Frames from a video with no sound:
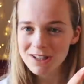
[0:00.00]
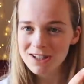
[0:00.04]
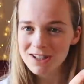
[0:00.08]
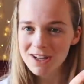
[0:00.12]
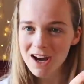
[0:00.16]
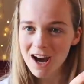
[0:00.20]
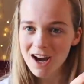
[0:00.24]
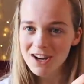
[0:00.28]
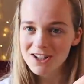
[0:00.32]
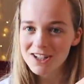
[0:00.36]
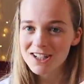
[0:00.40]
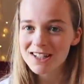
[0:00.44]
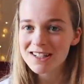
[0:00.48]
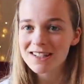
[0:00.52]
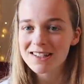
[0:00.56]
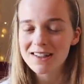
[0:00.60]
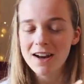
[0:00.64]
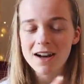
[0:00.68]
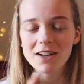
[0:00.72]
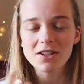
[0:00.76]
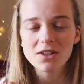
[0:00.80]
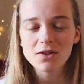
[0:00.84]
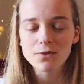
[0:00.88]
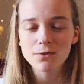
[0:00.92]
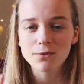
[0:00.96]
detergents.
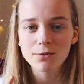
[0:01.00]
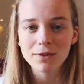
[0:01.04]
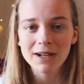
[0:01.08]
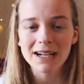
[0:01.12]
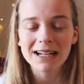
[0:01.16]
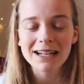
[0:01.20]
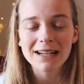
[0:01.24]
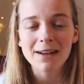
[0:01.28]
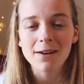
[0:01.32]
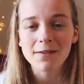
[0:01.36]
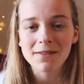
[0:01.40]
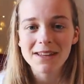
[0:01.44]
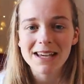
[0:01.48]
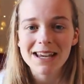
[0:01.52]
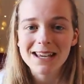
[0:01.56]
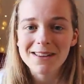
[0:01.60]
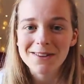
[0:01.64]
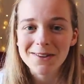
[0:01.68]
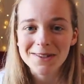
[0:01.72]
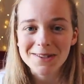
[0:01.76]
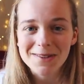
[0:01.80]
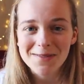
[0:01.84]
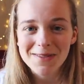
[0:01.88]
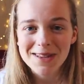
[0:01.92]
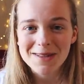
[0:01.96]
I just really love the
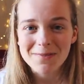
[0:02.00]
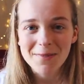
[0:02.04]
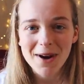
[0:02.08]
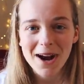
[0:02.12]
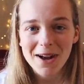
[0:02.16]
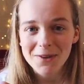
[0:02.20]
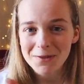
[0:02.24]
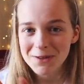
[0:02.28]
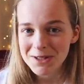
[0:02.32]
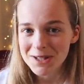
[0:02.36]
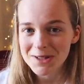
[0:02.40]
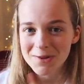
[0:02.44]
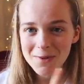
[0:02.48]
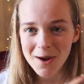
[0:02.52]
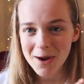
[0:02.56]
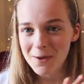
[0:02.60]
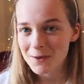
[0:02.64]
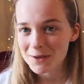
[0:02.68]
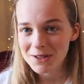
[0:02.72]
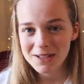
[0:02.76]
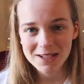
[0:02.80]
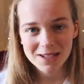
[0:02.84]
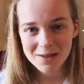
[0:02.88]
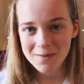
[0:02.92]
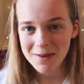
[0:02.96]
ethos of this brand, which is why I
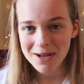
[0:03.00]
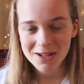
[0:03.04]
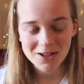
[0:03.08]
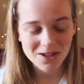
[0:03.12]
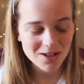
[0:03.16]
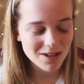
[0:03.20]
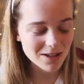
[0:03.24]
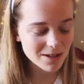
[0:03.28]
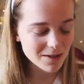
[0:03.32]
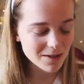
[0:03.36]
wanted to mention